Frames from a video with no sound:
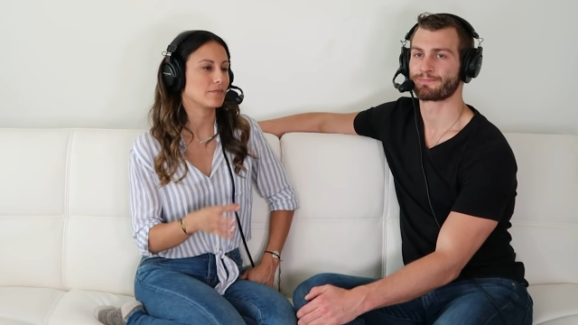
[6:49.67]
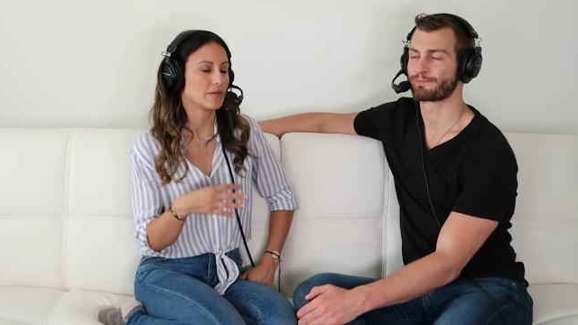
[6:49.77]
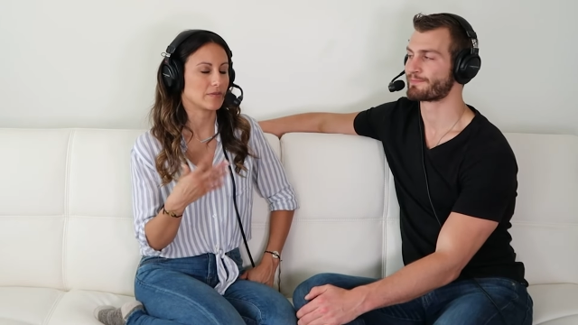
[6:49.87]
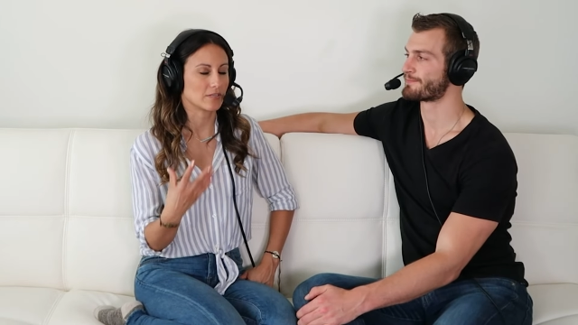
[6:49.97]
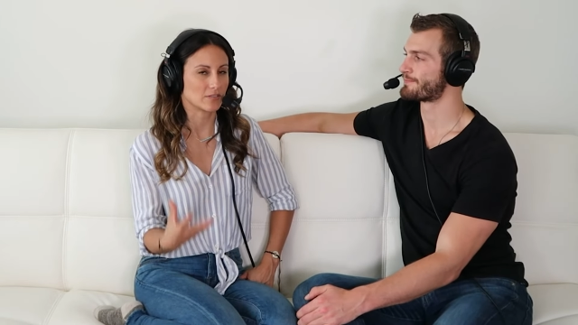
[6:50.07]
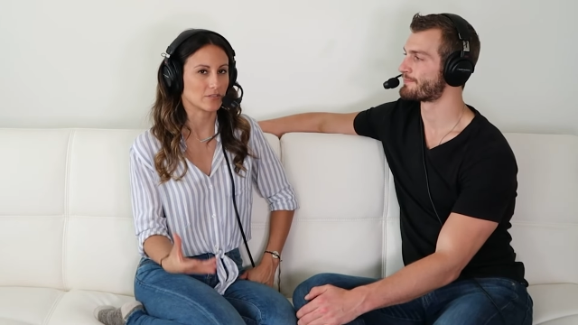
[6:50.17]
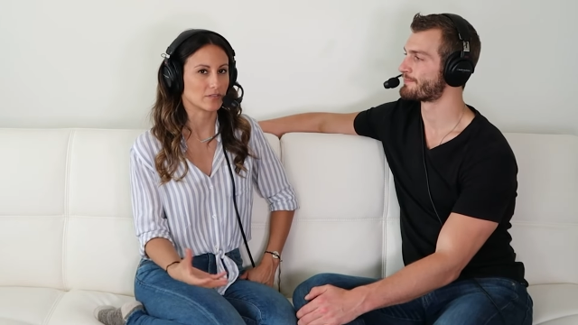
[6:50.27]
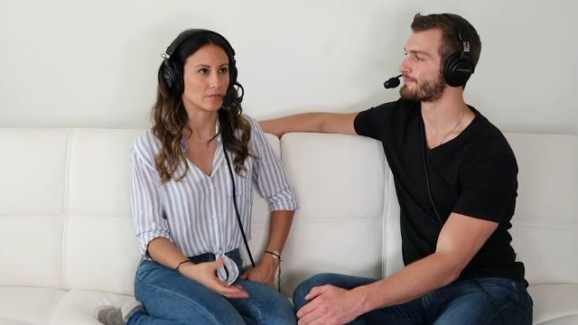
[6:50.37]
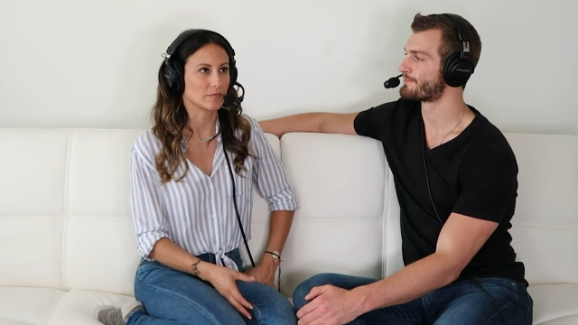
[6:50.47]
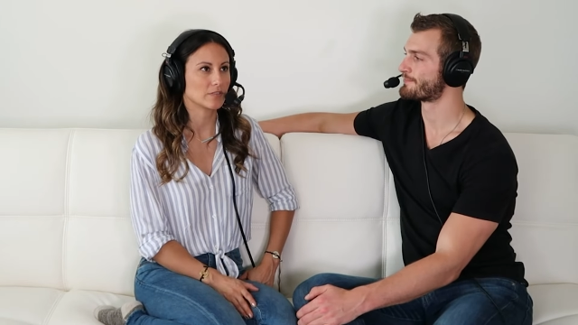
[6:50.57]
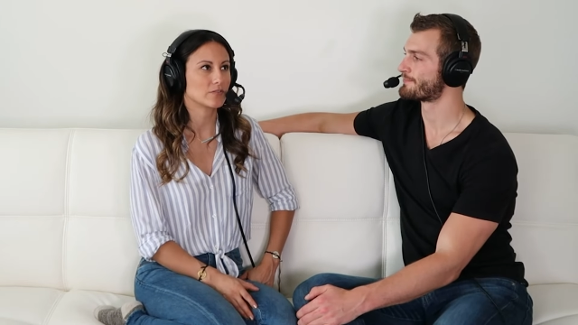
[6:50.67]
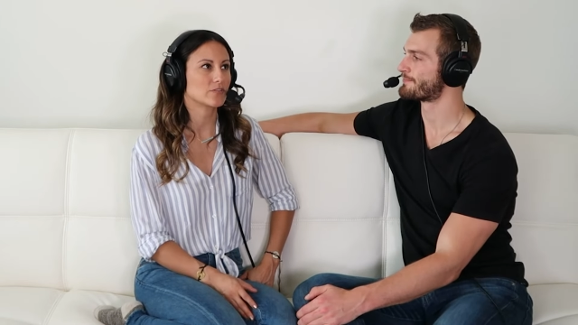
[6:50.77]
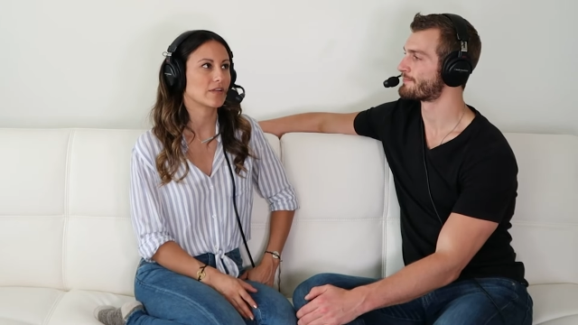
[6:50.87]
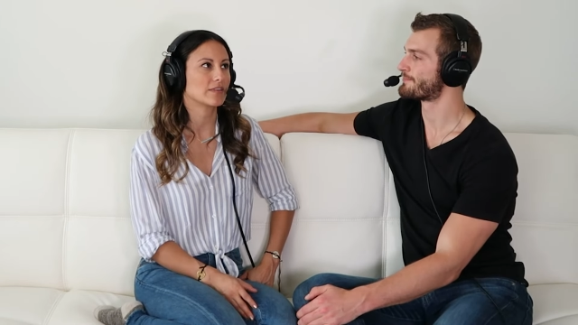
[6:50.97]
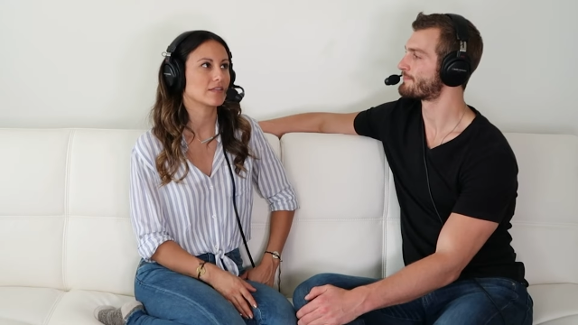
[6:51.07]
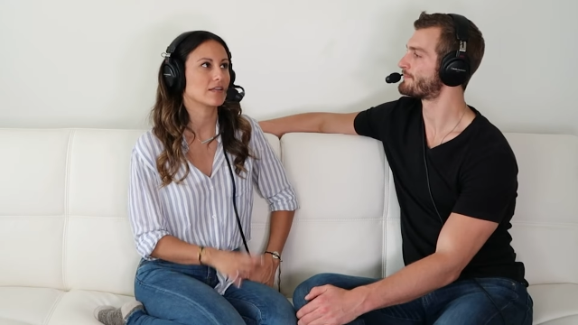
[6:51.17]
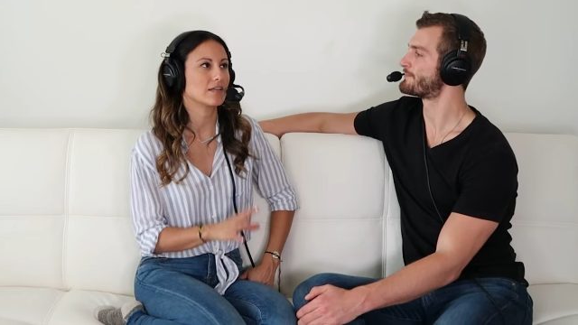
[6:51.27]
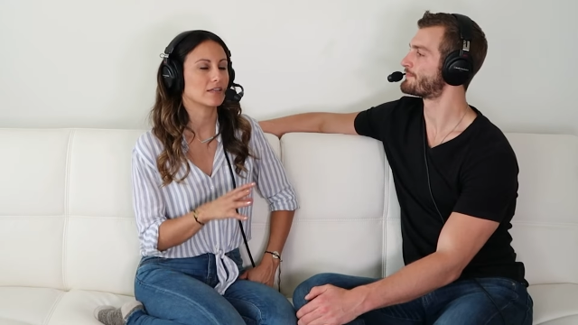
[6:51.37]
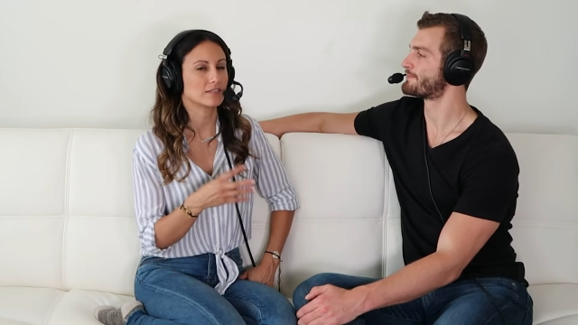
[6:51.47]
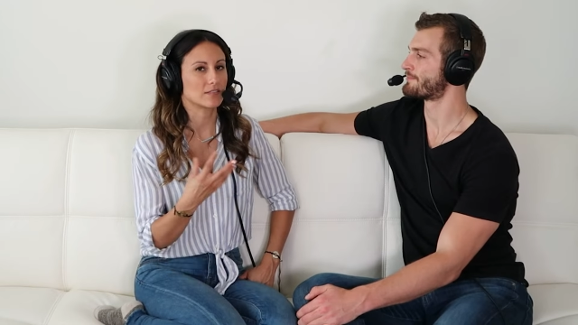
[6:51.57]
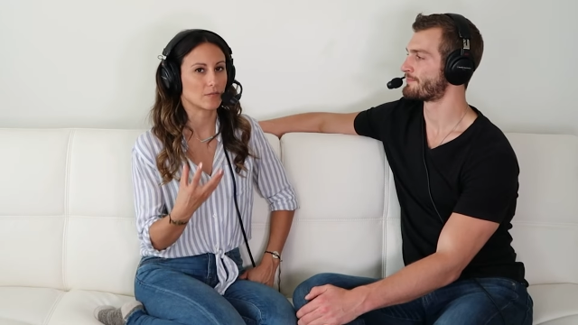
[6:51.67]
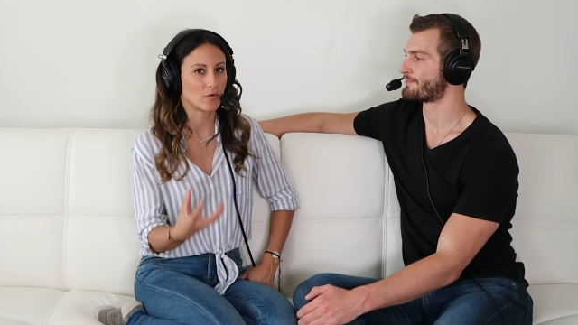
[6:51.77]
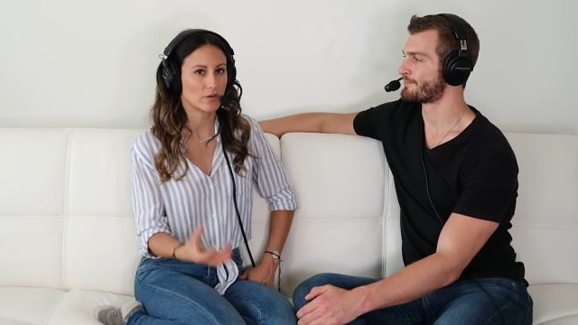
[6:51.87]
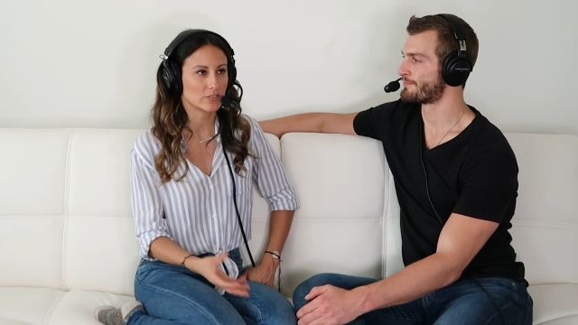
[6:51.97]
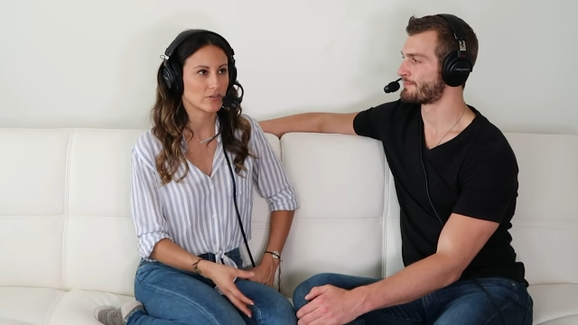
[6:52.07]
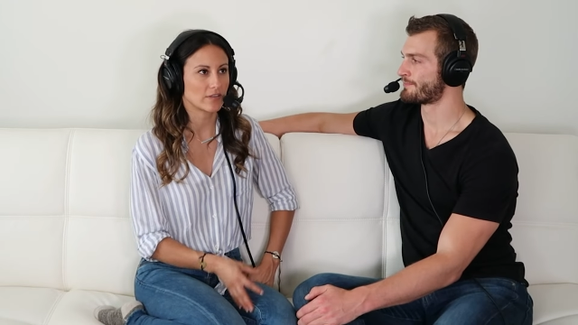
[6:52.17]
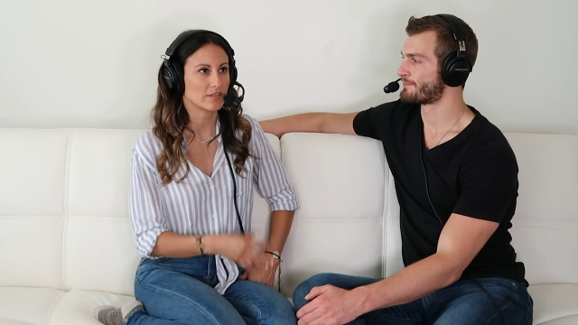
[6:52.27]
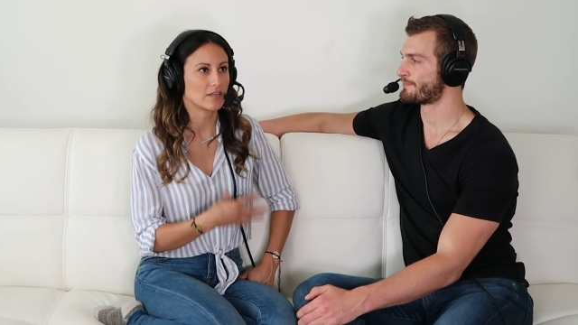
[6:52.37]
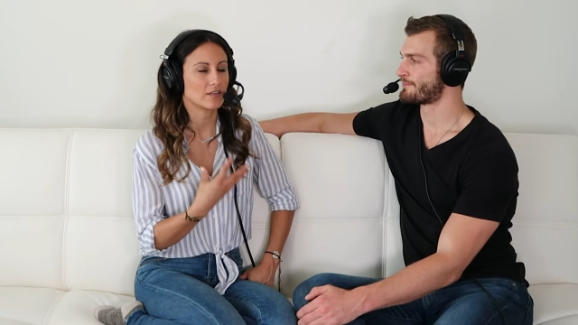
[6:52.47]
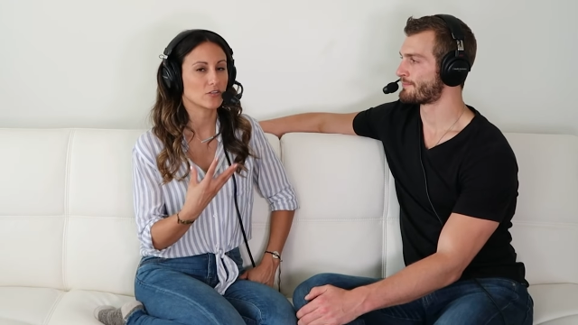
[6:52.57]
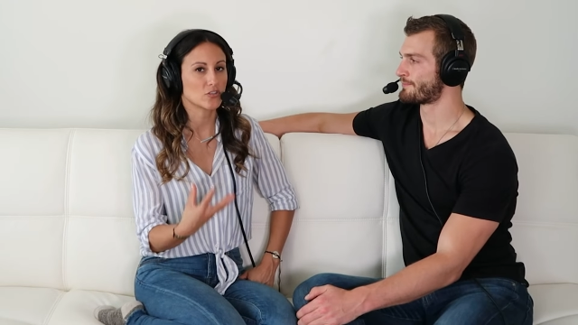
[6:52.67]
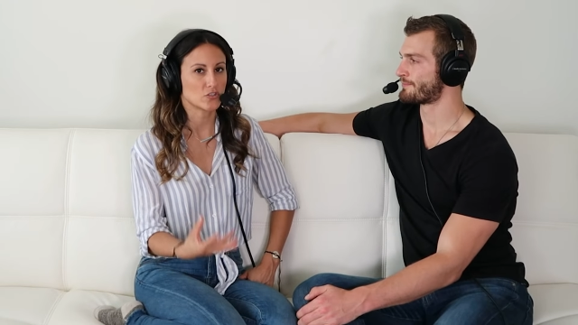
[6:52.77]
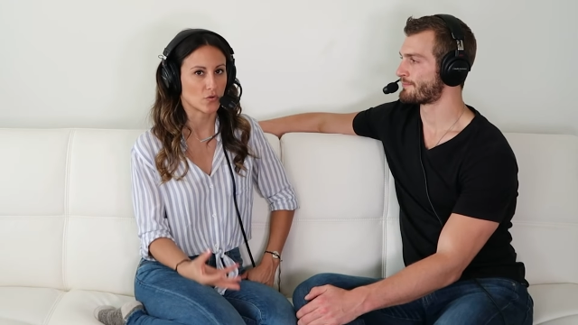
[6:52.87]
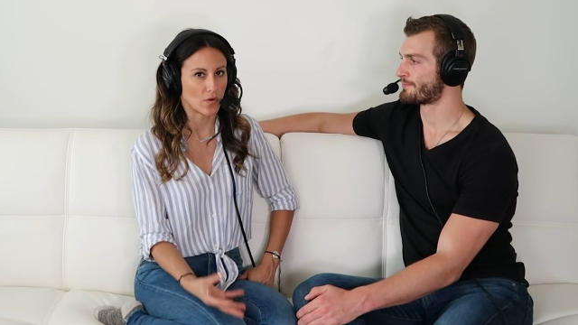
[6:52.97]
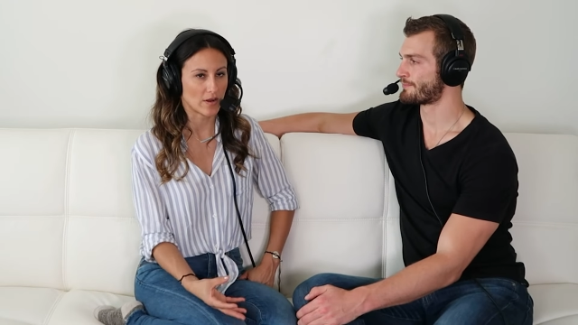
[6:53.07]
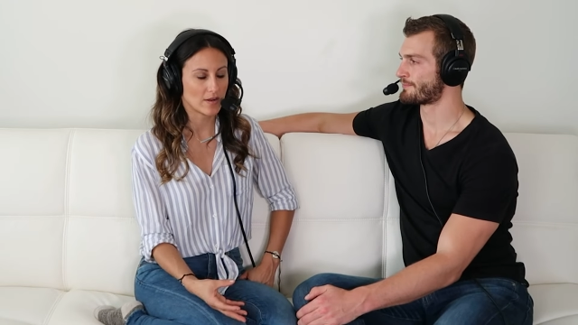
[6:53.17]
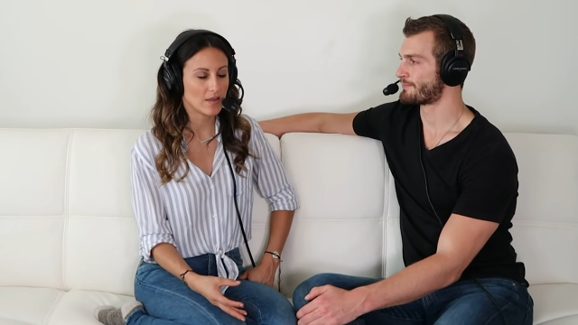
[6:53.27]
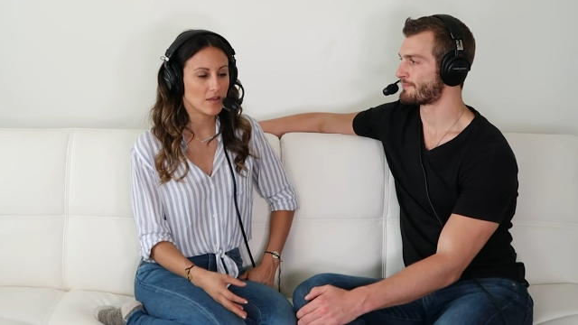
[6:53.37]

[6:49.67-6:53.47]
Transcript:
Speaker 1: Maybe you can do some glute strengthening, some core strengthening, sure.